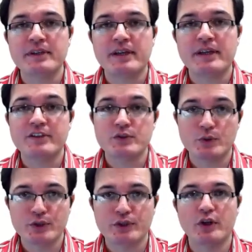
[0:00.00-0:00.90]
and
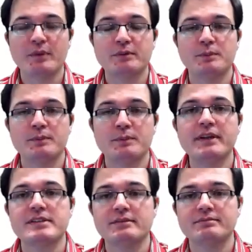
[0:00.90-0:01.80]
socioeconomic mobility.
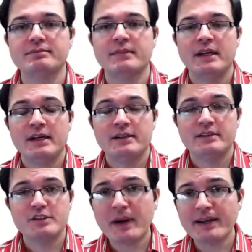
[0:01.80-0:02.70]

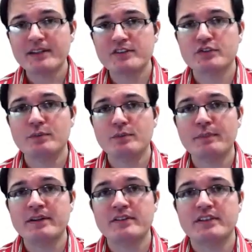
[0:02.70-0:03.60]
Despite its tremendous
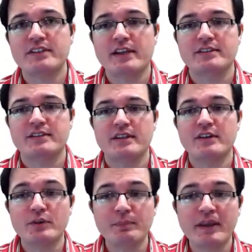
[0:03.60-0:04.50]
success, it
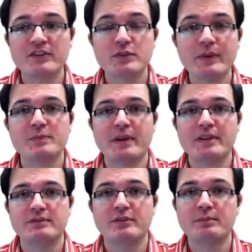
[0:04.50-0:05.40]
remains too
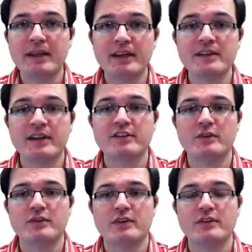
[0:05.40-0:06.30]
expensive for many internet
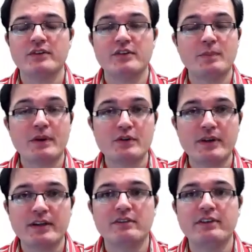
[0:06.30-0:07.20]
users, especially
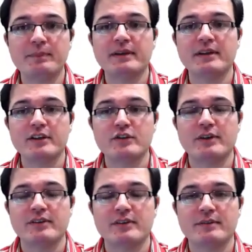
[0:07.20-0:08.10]
in developing
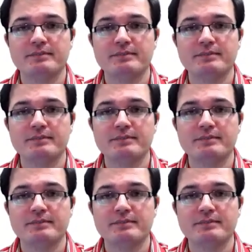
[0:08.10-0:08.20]
countries.